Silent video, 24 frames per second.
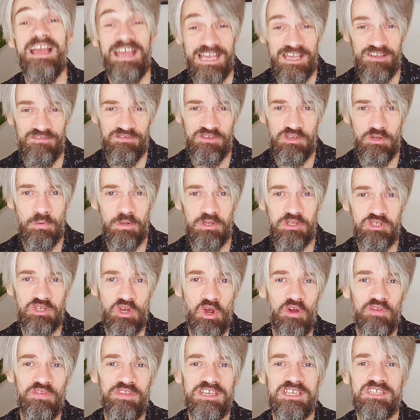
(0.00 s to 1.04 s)
if you
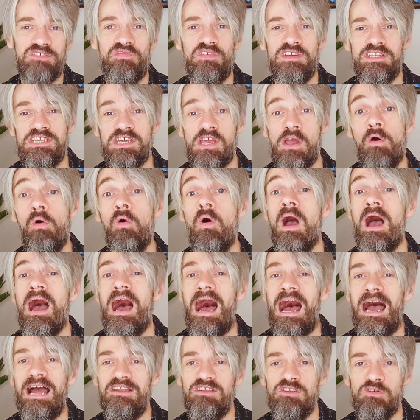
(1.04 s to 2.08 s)
enjoyed this video
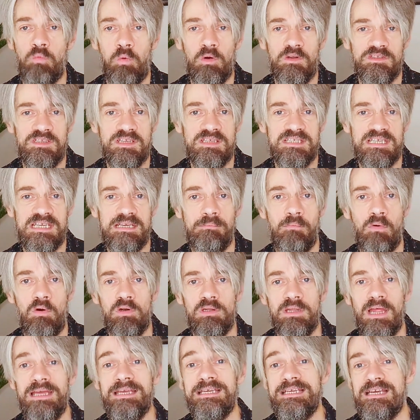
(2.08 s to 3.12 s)
and you want to see more
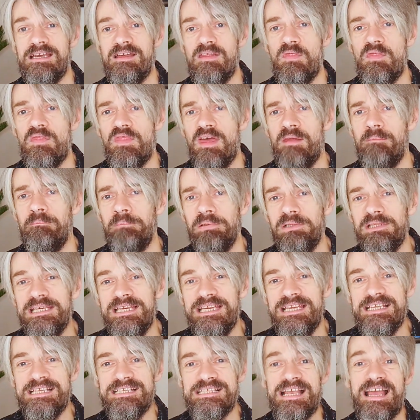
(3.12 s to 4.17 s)
like it, then
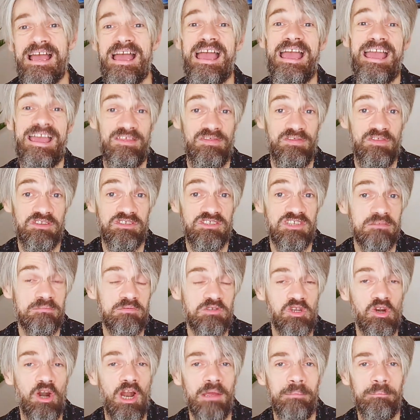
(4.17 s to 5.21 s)
please hit the
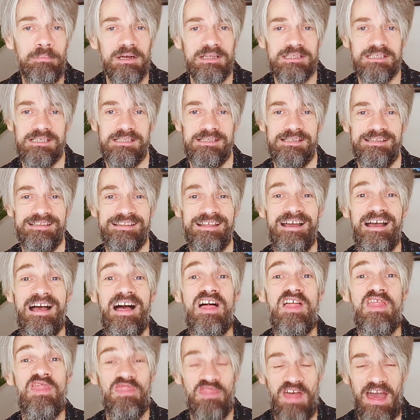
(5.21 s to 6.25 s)
subscribe button.
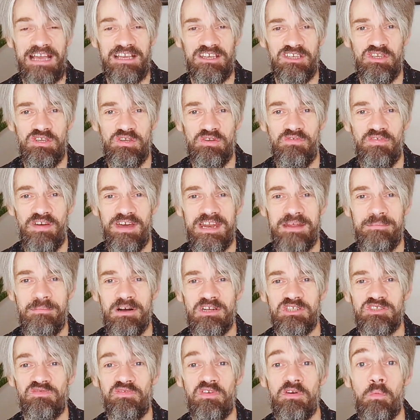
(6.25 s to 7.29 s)
Thank you very
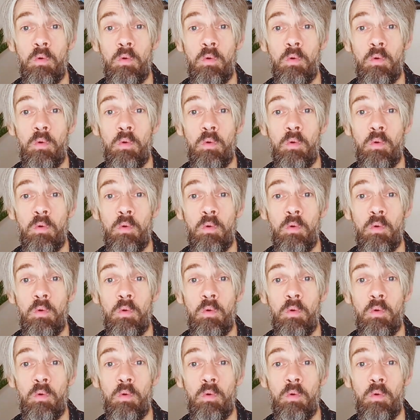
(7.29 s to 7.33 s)
much for